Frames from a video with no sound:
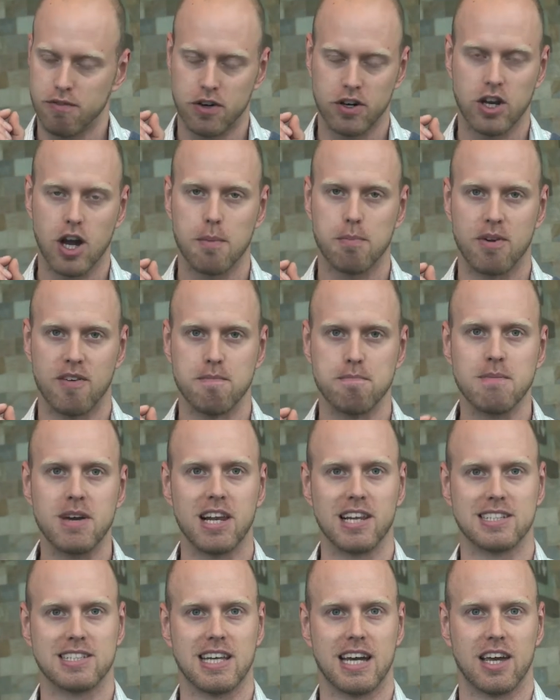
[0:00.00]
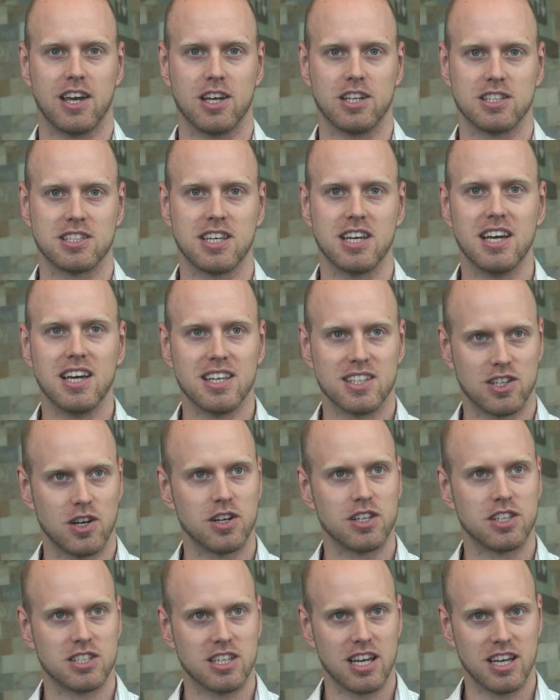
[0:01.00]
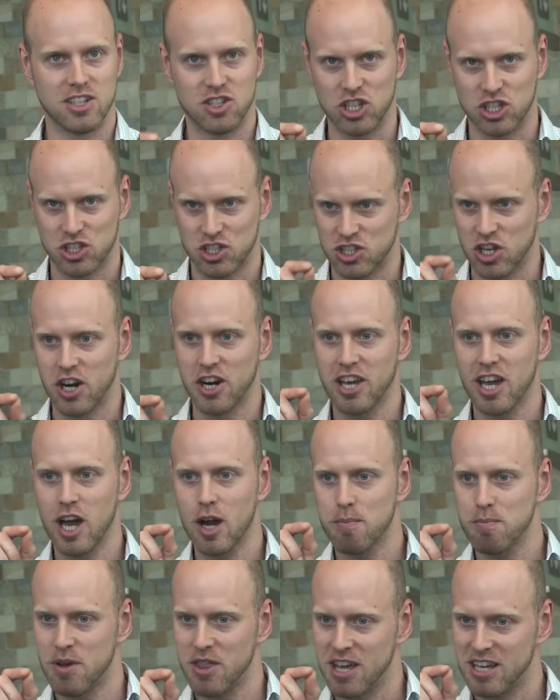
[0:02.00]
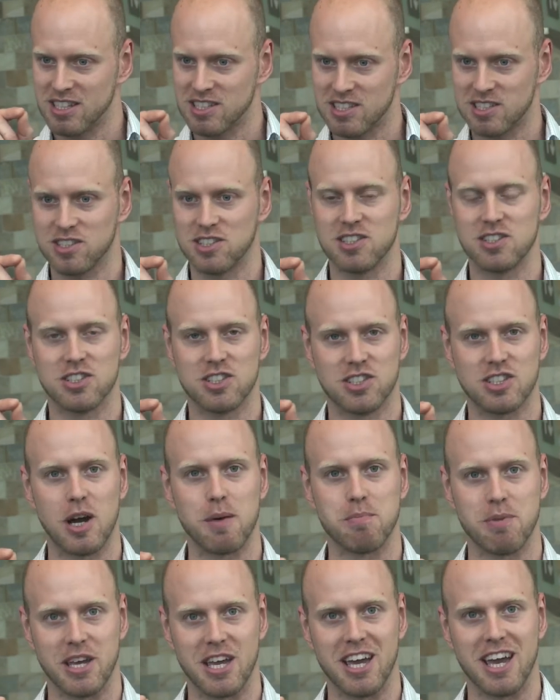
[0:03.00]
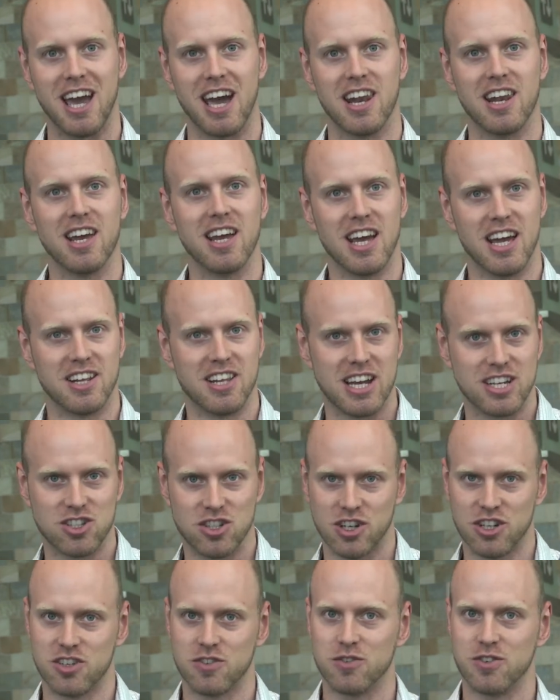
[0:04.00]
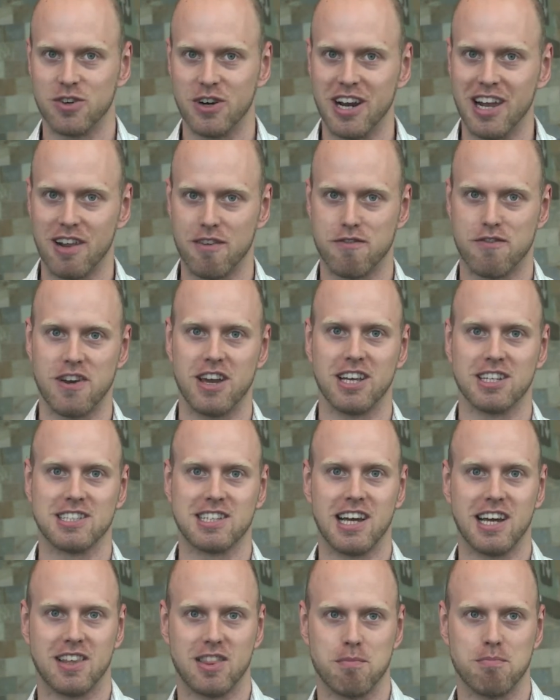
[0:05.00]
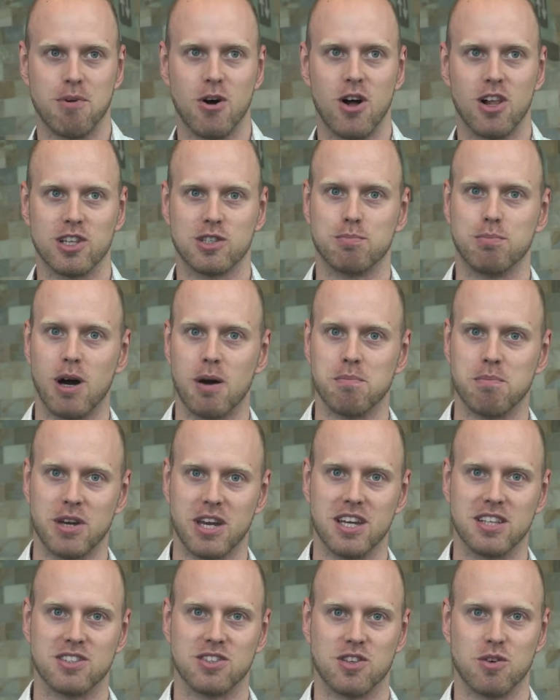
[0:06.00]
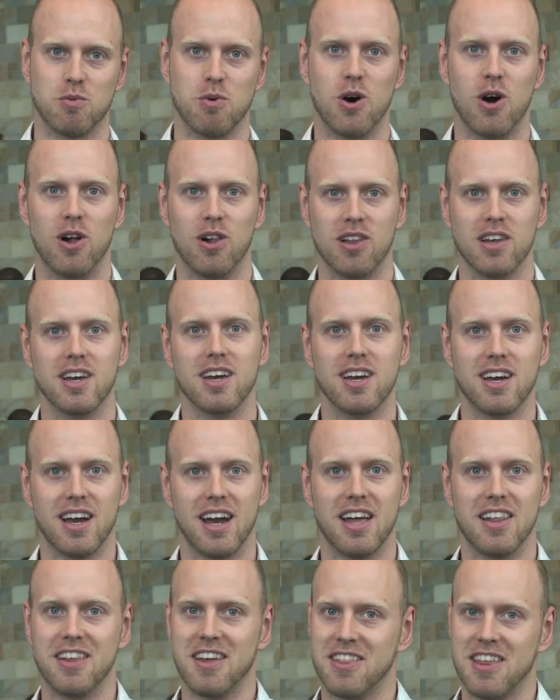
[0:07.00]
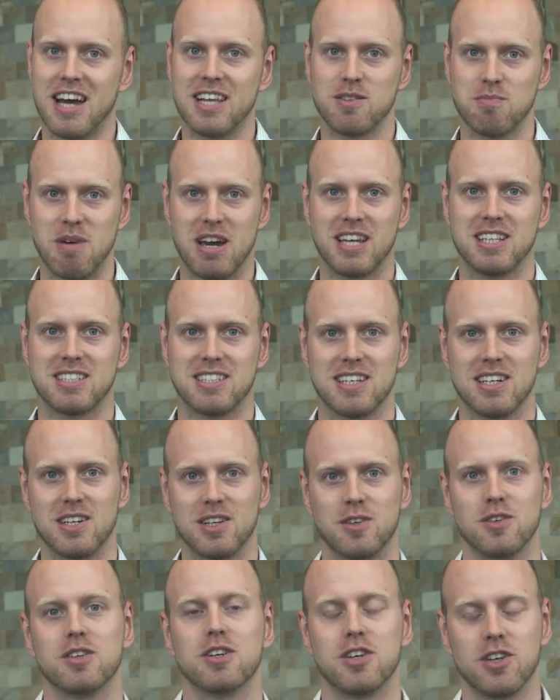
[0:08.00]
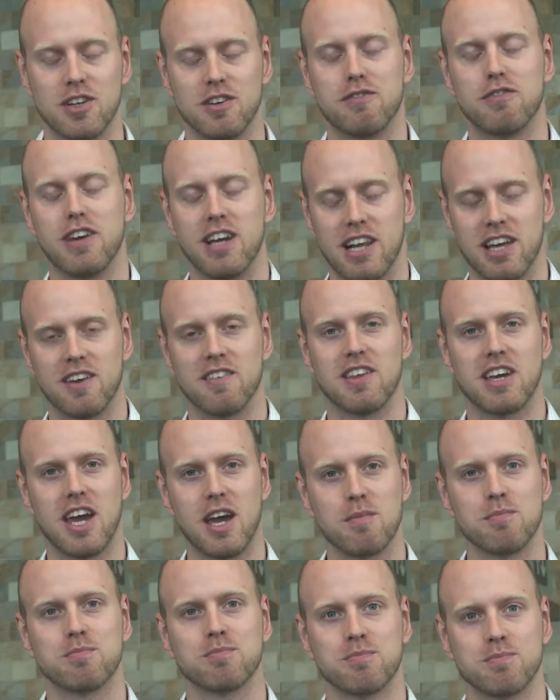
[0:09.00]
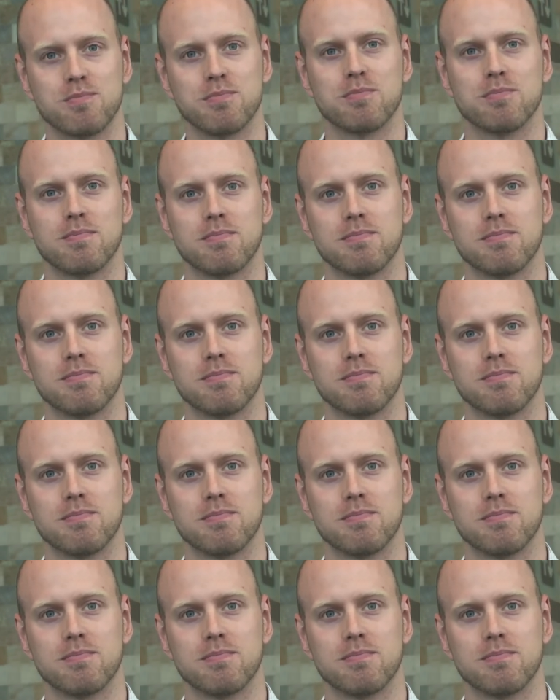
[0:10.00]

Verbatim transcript: for a couple of milliseconds. So it's just starting up and then stopping again. And it actually really feels like the ball is bumping into the wall. And that makes a good feeling of the game.